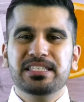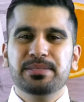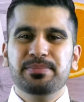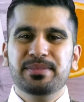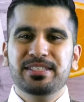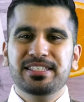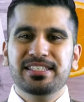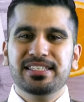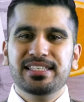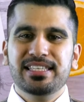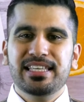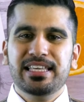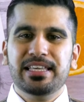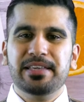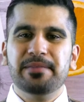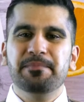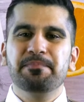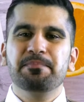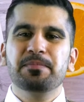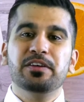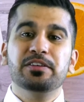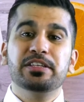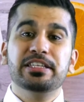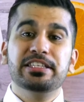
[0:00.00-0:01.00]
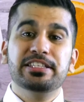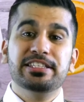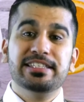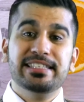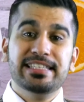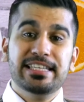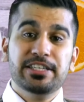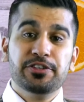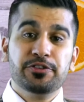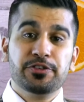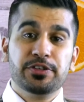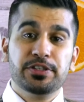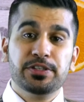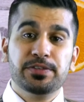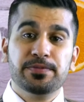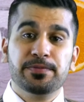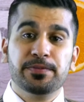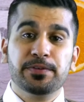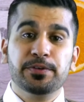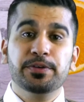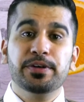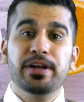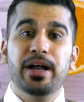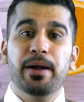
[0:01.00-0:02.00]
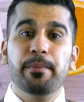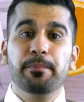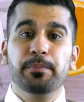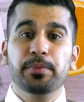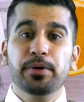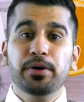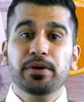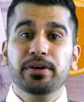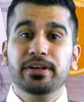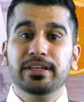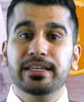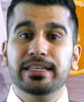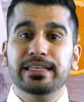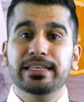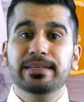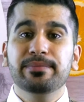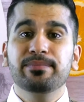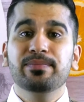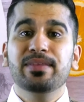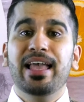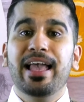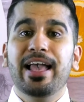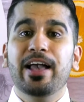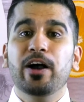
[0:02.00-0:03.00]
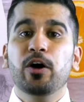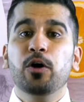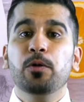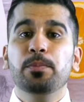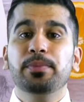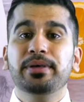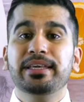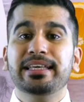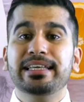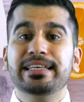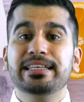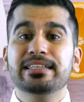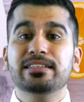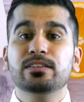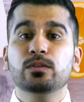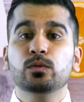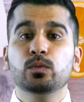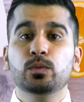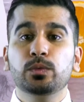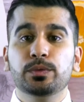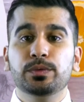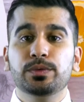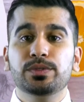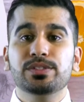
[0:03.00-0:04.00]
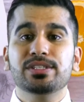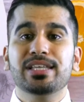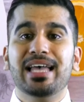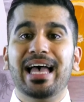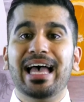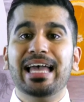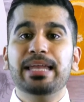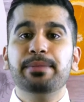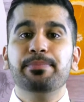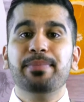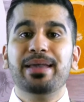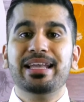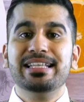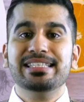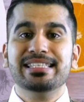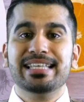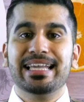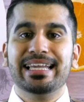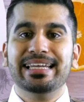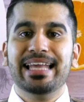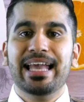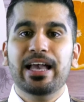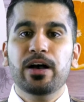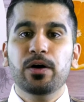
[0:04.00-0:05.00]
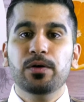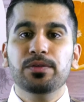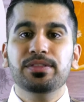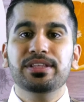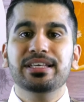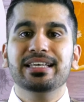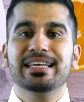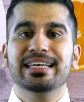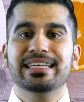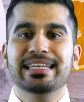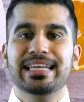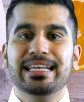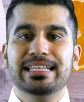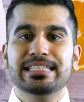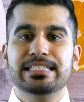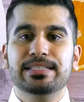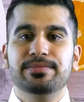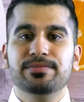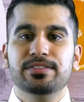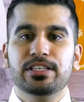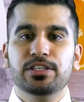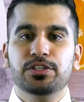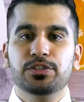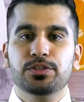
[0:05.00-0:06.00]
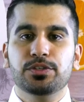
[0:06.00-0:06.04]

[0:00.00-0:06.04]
Vitamin C, found in citrus fruit and broccoli, help heal wounds and maintain healthy connective